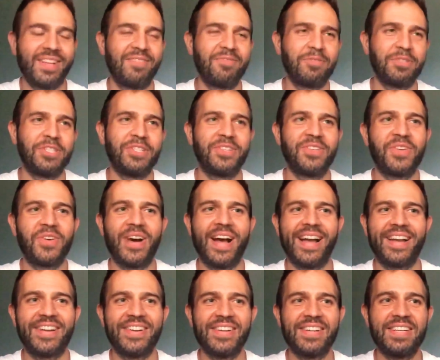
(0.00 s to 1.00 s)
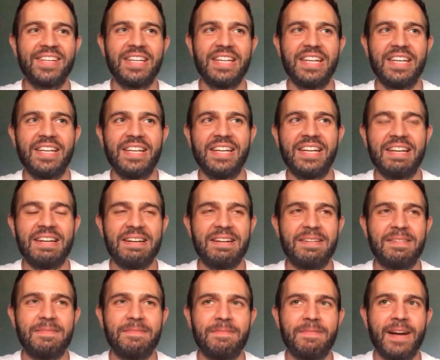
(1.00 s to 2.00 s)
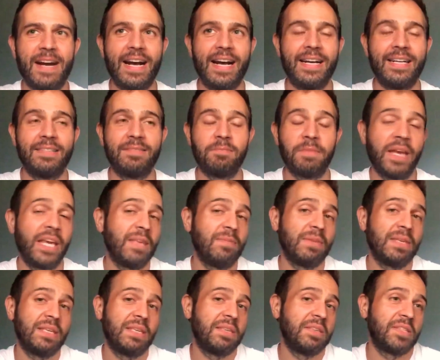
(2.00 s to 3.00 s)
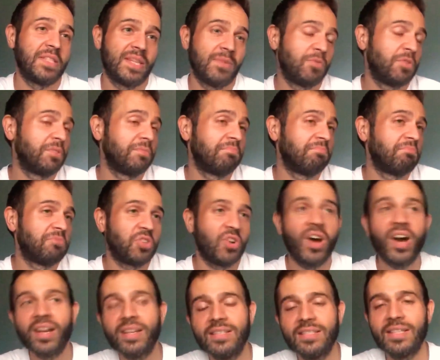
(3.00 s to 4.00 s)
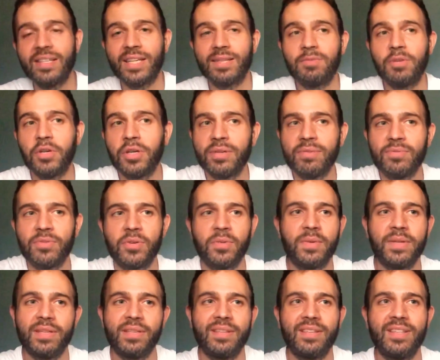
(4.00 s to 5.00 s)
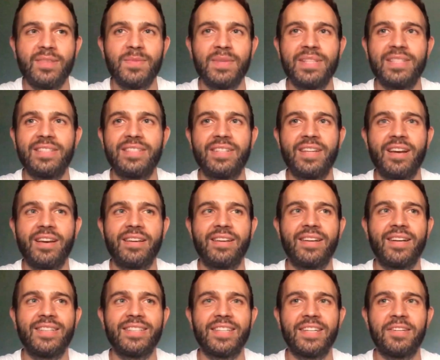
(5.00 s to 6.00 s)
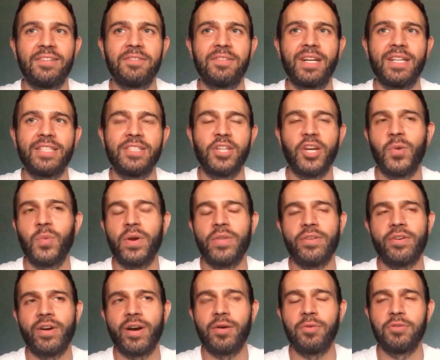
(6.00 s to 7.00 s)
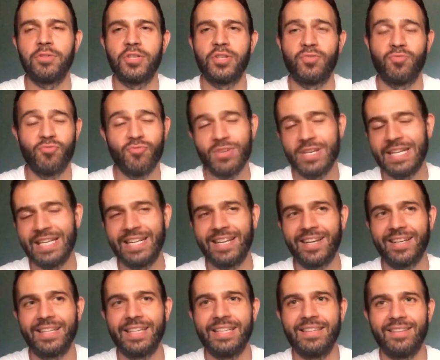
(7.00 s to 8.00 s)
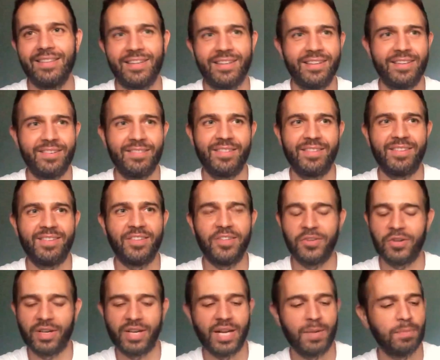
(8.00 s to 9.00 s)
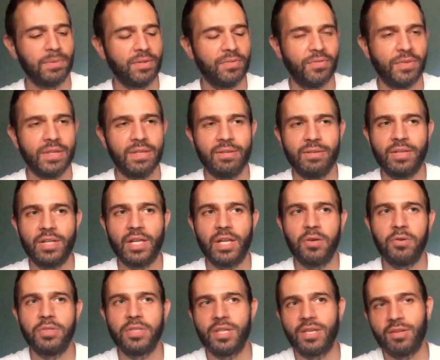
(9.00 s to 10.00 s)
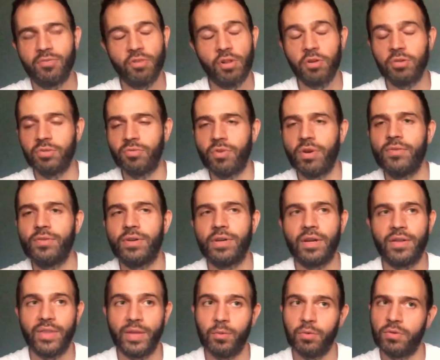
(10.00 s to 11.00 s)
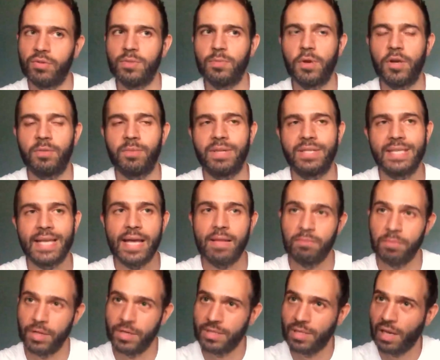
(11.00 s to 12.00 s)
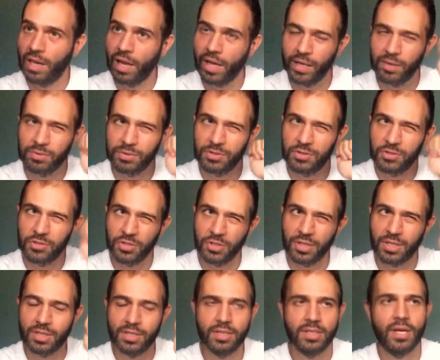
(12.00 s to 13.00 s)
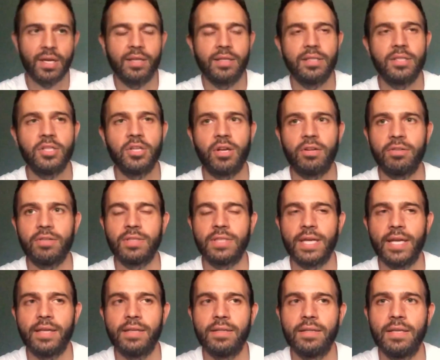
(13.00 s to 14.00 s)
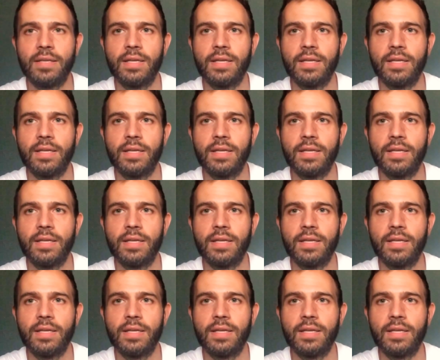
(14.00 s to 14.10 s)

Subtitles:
which is quite accurate. And maybe someone tried to come looking for me in the middle of the night. I don't know whether I was just really lucky that, a couple of feet closer along the river and they would have spotted my tent because the light was just starting to shine on the tent.